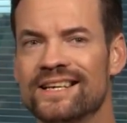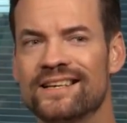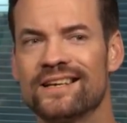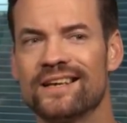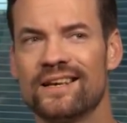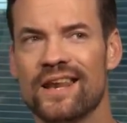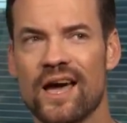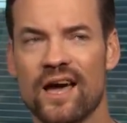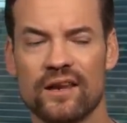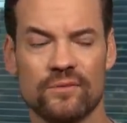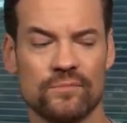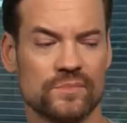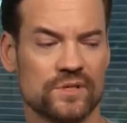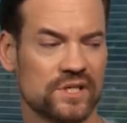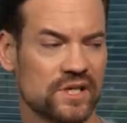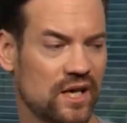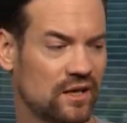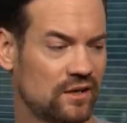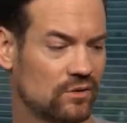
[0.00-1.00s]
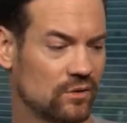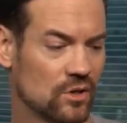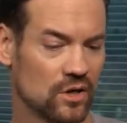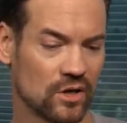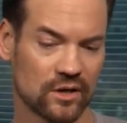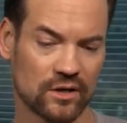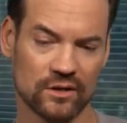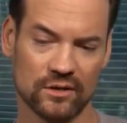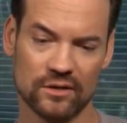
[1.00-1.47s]
And Adam said,
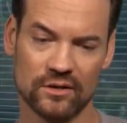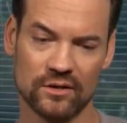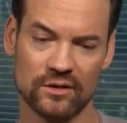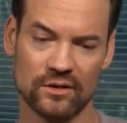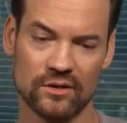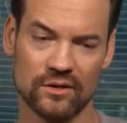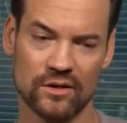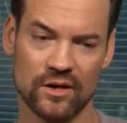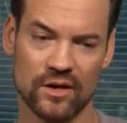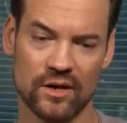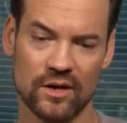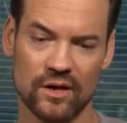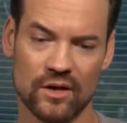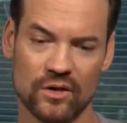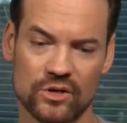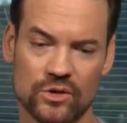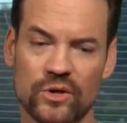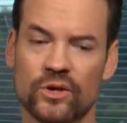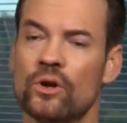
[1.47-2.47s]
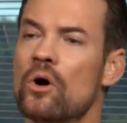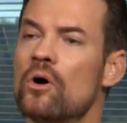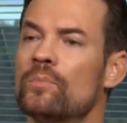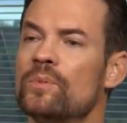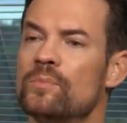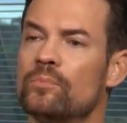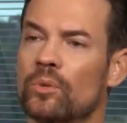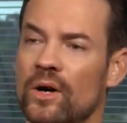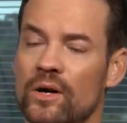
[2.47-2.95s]
look, you can all
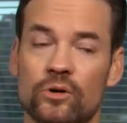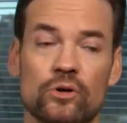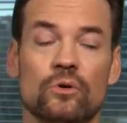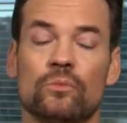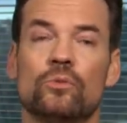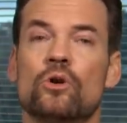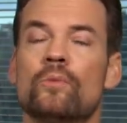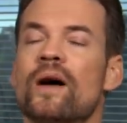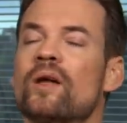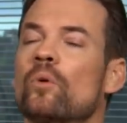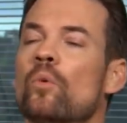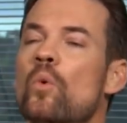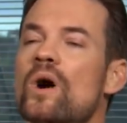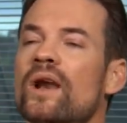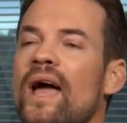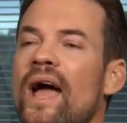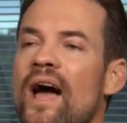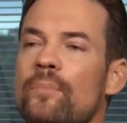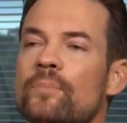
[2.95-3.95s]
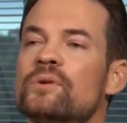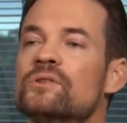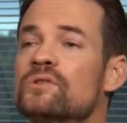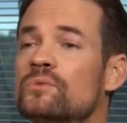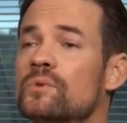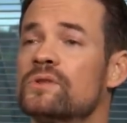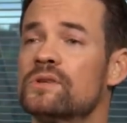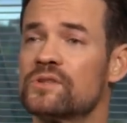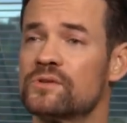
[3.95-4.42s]
be, pr no matter what happens
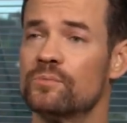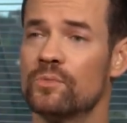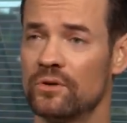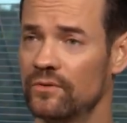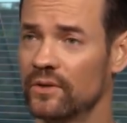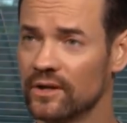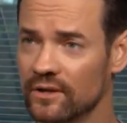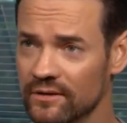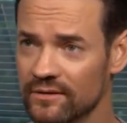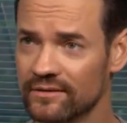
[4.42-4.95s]
with this movie,